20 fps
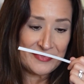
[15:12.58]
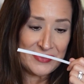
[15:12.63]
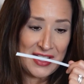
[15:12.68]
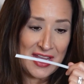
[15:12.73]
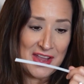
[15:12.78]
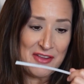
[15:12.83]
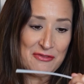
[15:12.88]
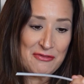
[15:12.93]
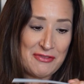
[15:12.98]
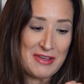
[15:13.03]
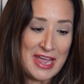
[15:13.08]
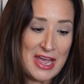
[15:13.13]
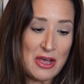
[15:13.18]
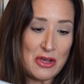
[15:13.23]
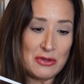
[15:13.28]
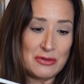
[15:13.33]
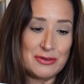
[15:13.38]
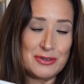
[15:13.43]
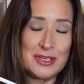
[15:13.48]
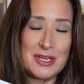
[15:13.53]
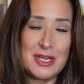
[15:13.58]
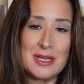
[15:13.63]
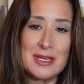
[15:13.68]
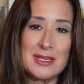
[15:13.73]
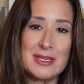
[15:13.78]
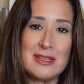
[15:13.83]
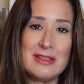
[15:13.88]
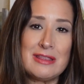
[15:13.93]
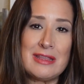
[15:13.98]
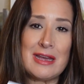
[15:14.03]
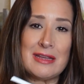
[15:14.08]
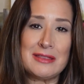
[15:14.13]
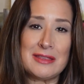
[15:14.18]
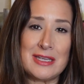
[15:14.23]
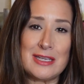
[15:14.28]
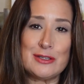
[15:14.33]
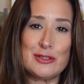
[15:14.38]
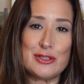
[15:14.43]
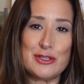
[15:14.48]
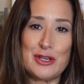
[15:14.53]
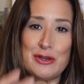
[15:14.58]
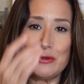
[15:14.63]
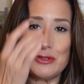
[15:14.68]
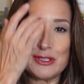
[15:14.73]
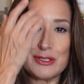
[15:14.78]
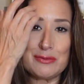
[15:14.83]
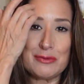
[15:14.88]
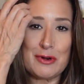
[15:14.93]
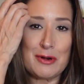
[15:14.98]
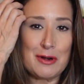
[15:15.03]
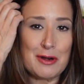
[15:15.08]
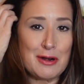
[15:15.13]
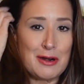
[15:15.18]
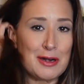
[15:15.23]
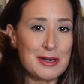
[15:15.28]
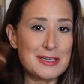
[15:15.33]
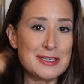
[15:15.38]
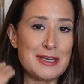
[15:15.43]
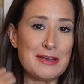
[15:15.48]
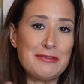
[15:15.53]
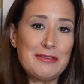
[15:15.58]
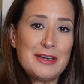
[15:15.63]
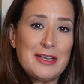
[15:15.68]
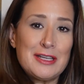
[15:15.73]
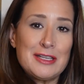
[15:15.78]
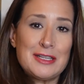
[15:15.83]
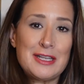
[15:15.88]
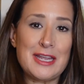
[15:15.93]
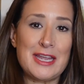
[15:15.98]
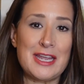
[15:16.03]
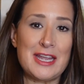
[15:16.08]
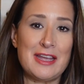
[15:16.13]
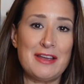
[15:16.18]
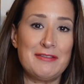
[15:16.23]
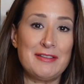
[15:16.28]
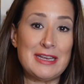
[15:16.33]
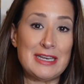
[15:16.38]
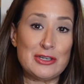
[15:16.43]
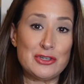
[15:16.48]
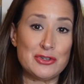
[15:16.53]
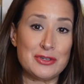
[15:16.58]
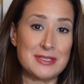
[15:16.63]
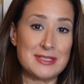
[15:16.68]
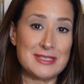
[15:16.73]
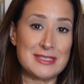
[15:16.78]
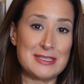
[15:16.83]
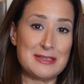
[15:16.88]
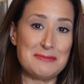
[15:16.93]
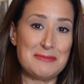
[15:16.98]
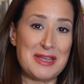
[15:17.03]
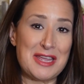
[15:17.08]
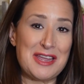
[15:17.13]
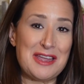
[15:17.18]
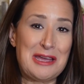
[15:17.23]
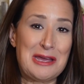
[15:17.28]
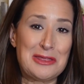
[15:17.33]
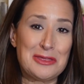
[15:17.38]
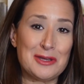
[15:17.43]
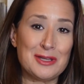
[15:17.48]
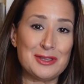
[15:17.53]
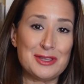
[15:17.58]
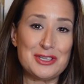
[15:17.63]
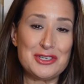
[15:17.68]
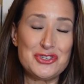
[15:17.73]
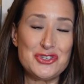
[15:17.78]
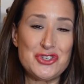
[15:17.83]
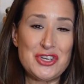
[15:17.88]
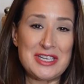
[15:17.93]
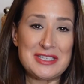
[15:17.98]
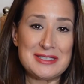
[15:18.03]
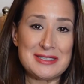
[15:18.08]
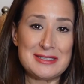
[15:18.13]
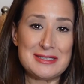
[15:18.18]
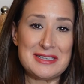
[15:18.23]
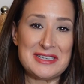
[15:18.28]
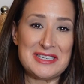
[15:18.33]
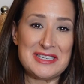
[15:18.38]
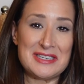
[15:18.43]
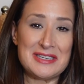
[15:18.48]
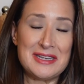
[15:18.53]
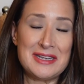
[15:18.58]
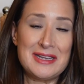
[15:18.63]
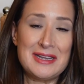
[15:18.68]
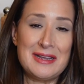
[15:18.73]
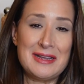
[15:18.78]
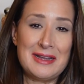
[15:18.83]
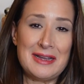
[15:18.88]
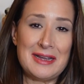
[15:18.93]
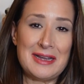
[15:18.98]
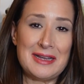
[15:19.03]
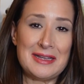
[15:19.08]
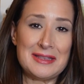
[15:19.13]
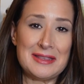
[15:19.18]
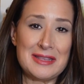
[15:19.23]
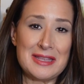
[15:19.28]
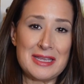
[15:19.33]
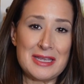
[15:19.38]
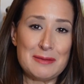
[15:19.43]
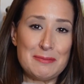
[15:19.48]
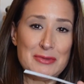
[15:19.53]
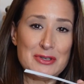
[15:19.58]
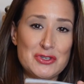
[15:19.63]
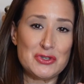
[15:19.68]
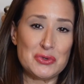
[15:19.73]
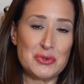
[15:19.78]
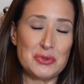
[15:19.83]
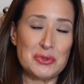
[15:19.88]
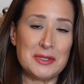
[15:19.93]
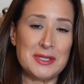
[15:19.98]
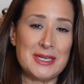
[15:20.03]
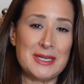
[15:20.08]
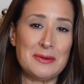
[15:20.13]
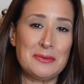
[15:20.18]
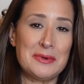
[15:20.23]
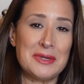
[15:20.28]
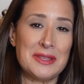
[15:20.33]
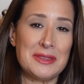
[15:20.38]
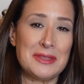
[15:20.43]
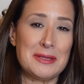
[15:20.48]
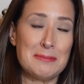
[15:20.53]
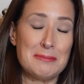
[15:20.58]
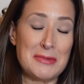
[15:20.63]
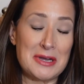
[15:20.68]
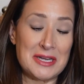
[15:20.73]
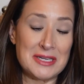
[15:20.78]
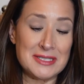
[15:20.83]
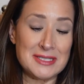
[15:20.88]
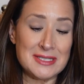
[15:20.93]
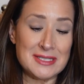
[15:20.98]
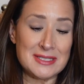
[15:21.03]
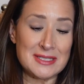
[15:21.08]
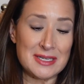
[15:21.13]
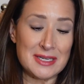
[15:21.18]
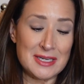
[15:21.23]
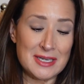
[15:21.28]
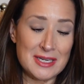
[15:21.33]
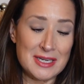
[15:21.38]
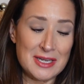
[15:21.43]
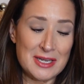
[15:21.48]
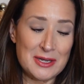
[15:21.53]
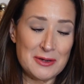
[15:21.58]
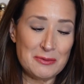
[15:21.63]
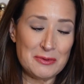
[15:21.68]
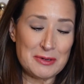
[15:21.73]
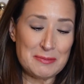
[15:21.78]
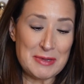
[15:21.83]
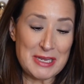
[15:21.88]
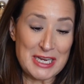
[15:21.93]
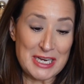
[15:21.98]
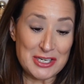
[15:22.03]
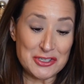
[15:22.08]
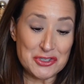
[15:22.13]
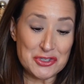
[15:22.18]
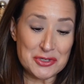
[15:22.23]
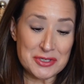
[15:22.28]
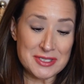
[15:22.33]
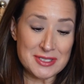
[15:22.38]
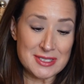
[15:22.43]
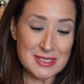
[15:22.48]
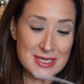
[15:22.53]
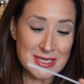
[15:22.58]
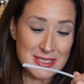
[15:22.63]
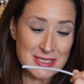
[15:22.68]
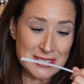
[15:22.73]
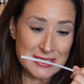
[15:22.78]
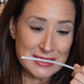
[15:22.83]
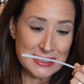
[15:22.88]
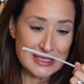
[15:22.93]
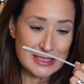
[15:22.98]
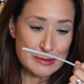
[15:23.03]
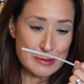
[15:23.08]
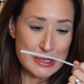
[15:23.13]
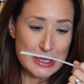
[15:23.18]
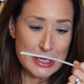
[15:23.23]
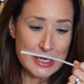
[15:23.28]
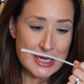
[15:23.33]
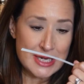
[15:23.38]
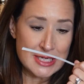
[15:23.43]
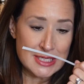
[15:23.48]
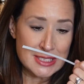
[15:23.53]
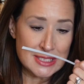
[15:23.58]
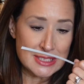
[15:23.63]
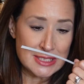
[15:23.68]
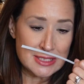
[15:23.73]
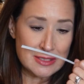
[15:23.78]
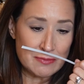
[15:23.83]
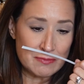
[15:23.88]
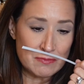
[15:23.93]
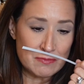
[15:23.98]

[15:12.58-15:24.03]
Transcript: I found that these notes were definitely of interest to me. I thought the chestnut and the patchouli with the musk would be interesting to experience.